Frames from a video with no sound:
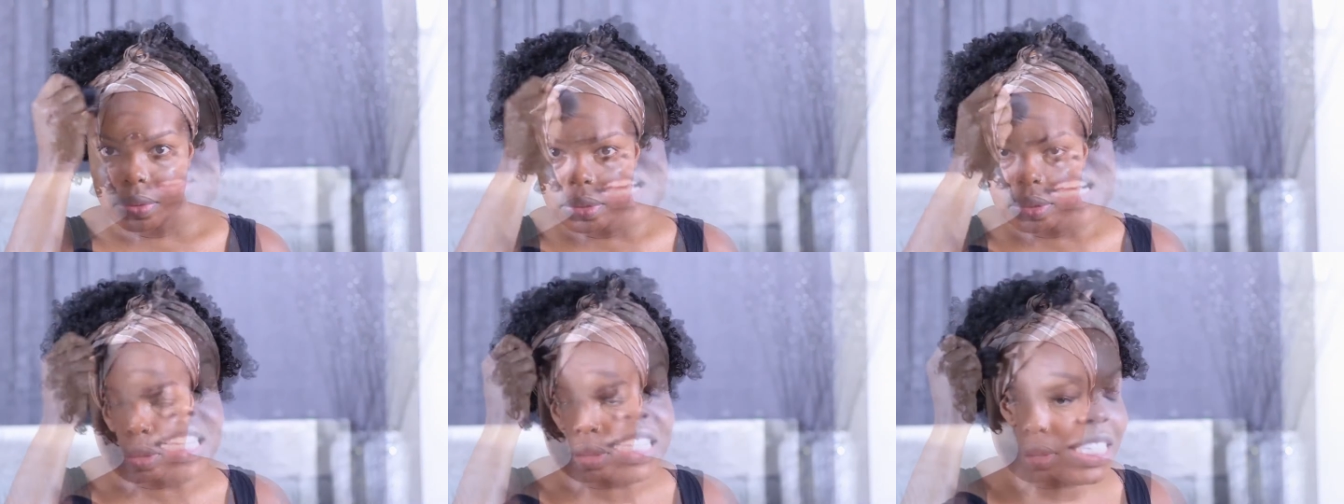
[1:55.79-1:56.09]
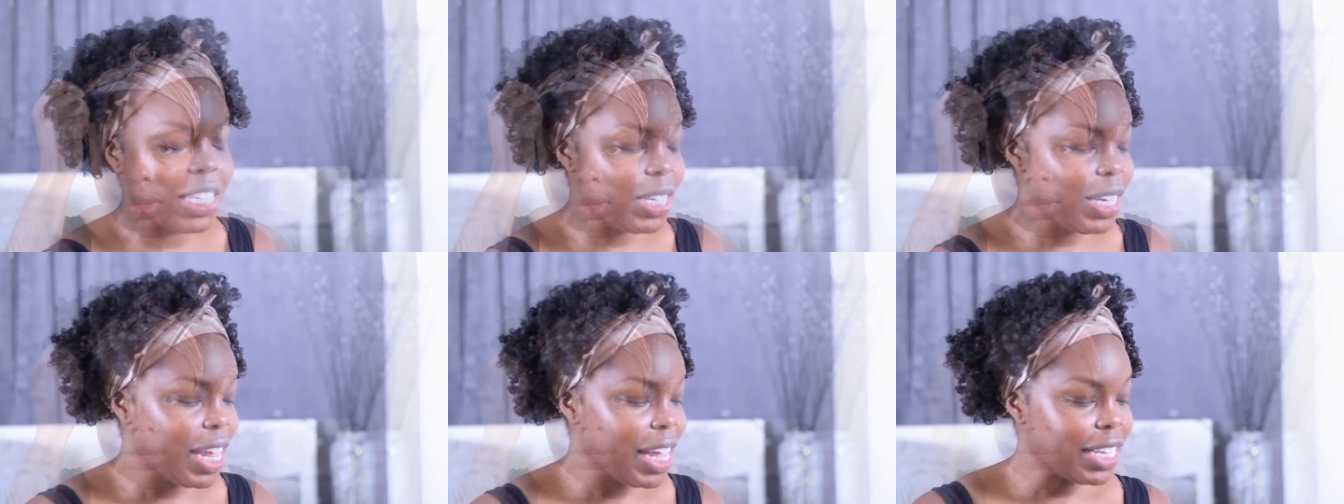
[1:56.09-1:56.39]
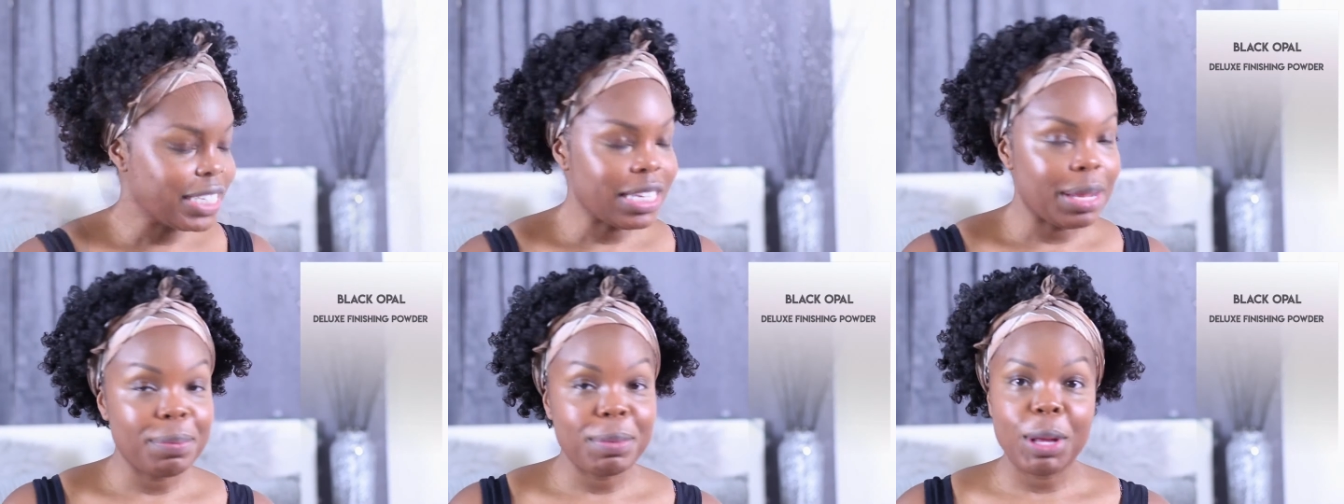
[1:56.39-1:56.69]
So
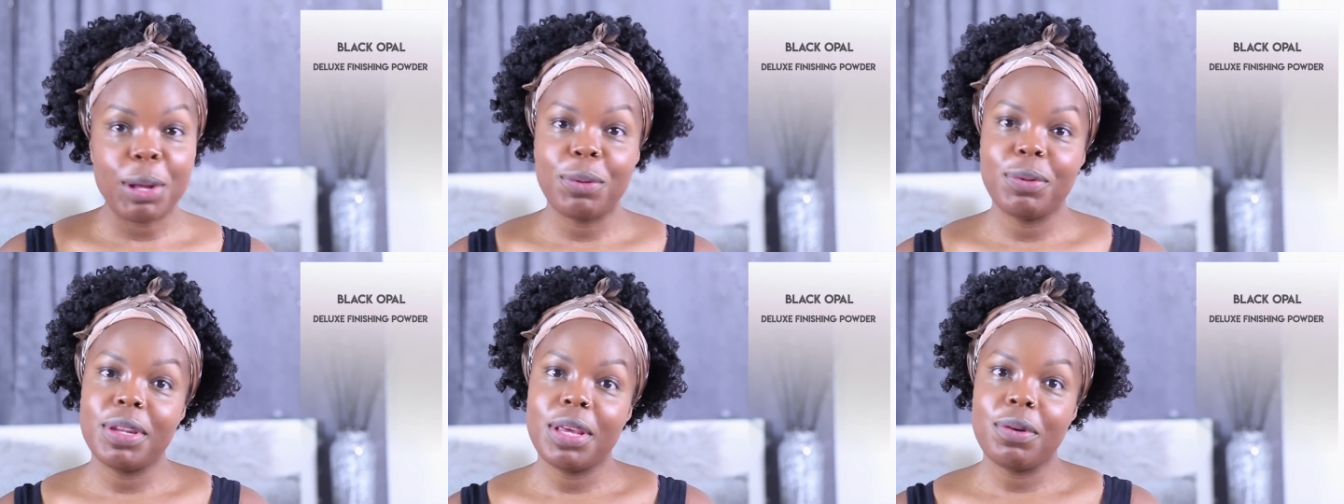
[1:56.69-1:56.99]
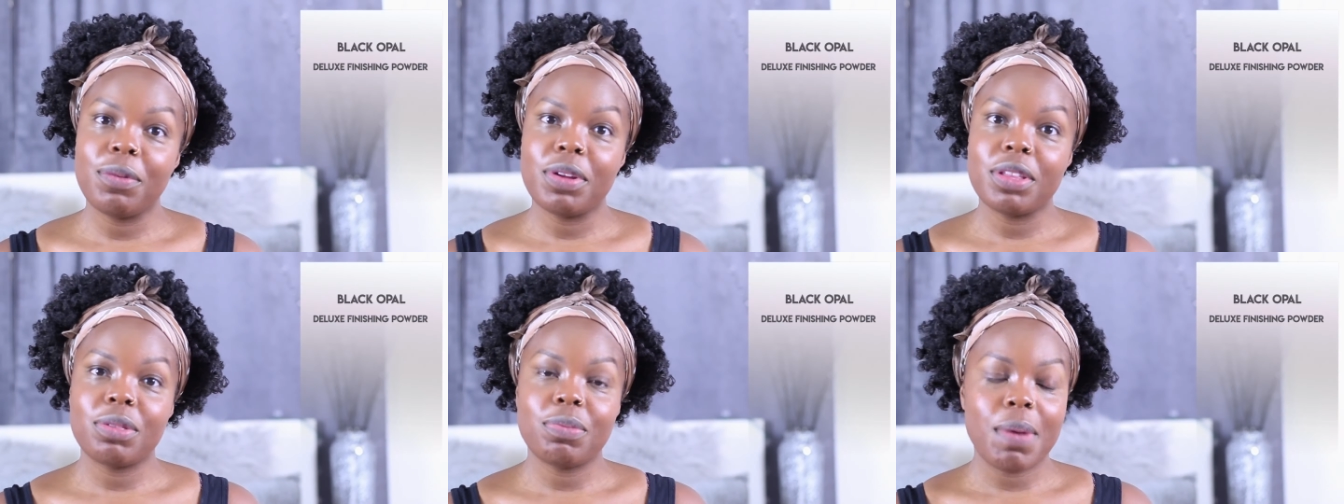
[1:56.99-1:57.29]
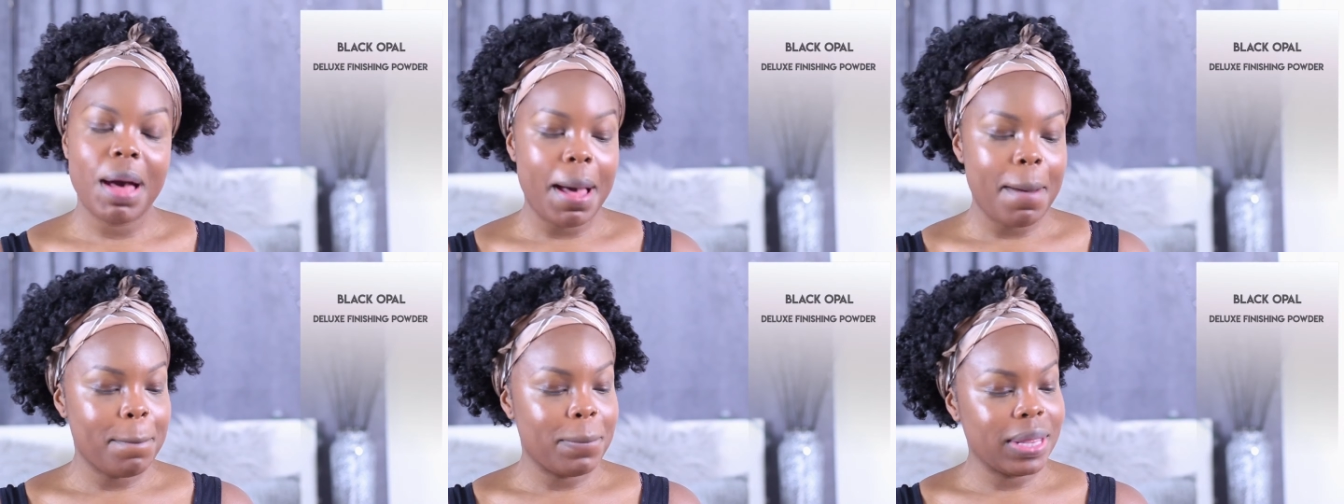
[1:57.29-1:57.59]
next I'm going in with
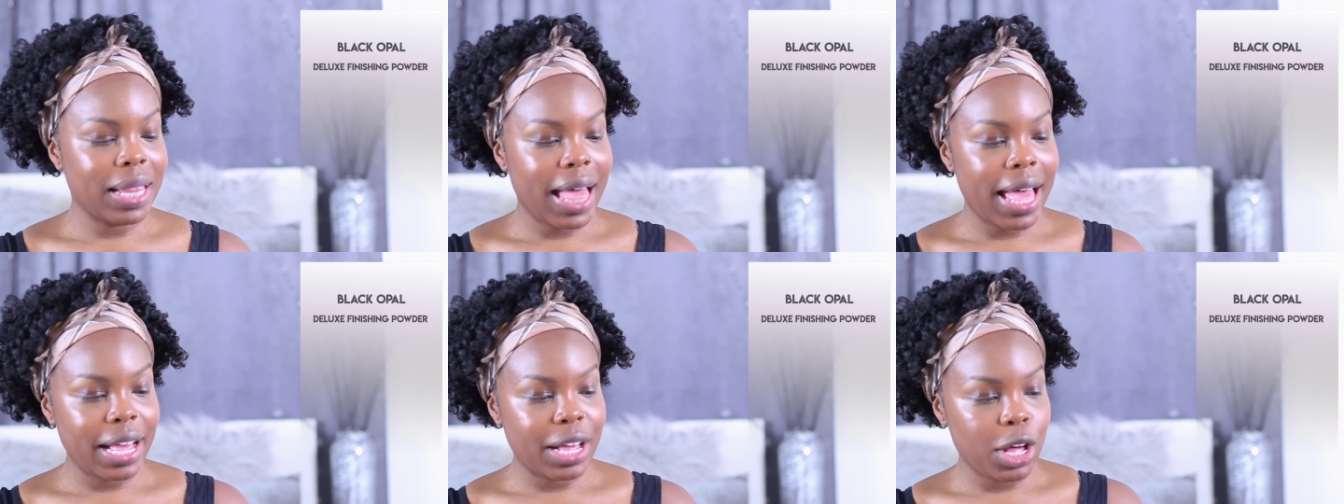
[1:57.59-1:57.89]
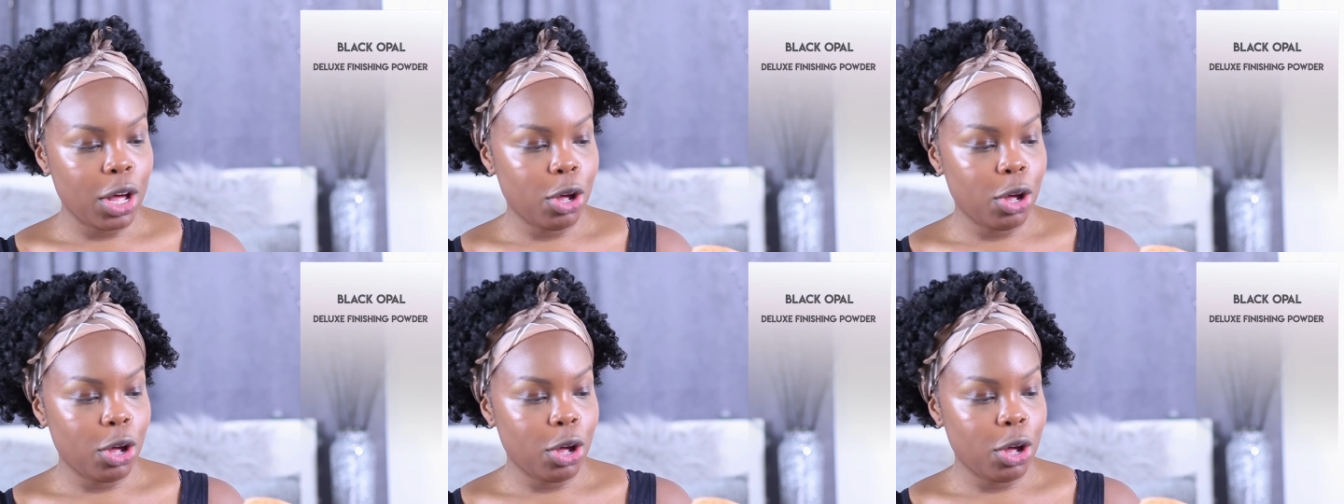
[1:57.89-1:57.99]
my Black